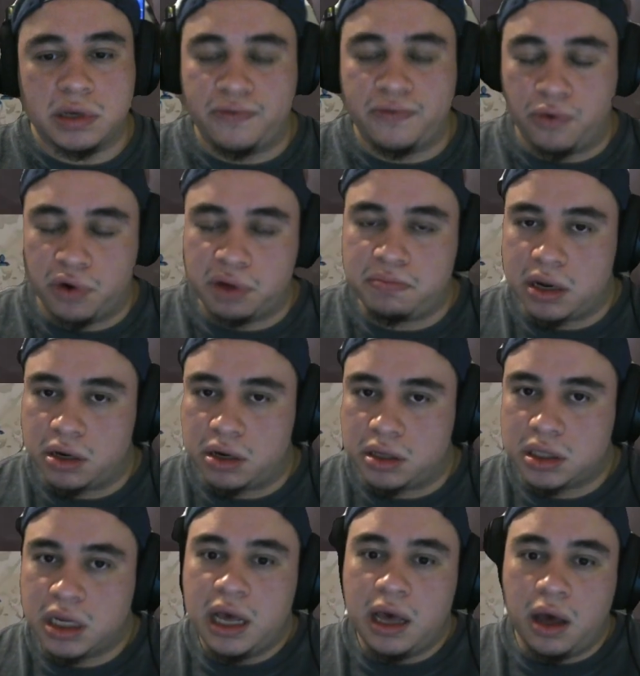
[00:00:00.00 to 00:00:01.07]
40
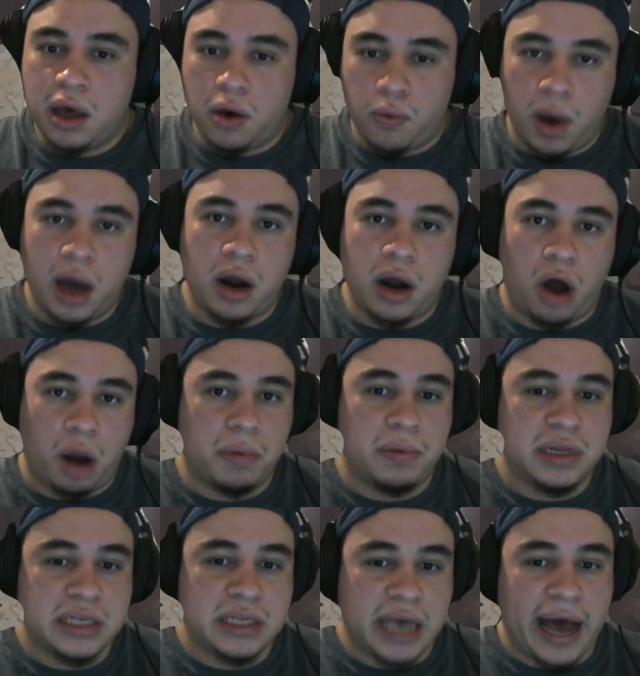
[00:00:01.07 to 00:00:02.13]
meters, what
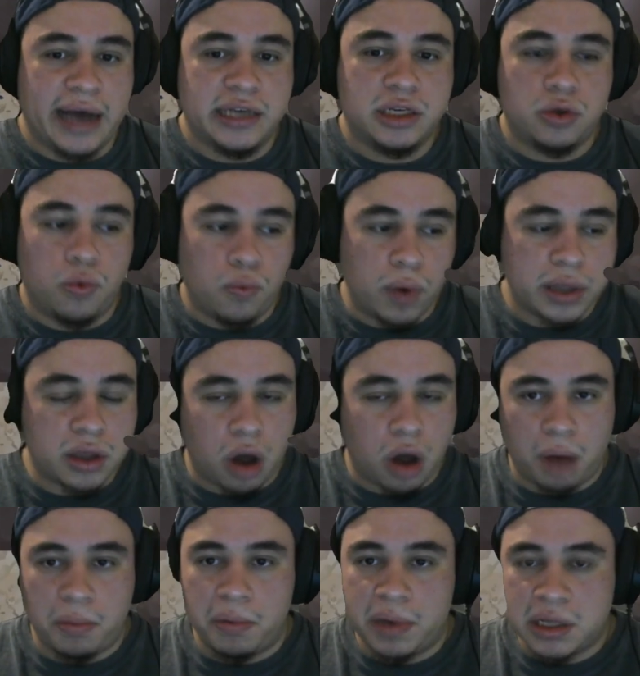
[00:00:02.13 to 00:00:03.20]
armaments it has, what the
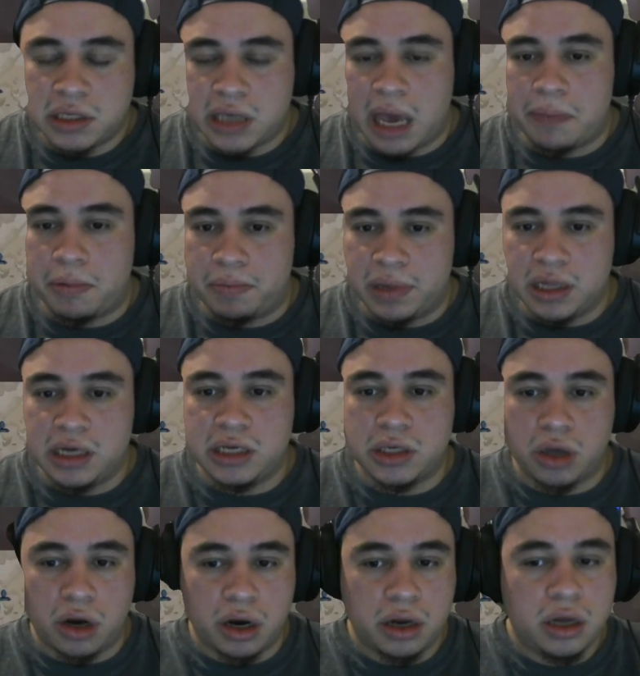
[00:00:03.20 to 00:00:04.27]
armament's capabilities
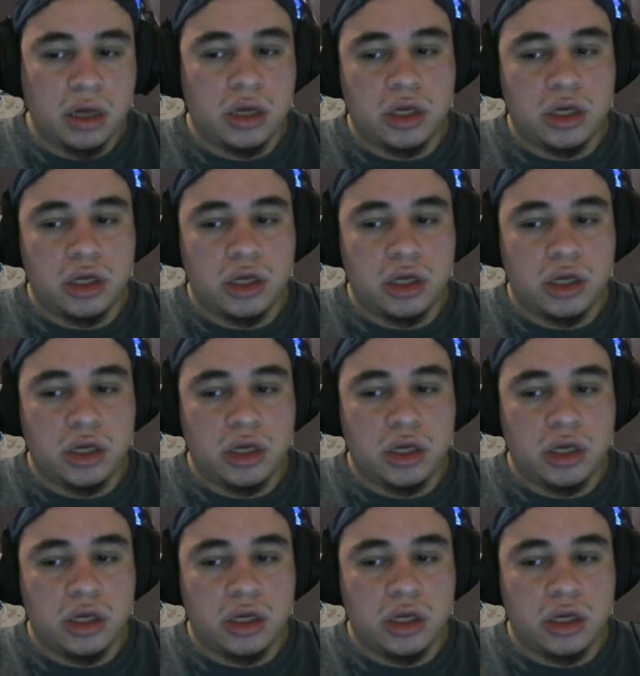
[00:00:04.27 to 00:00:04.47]
are.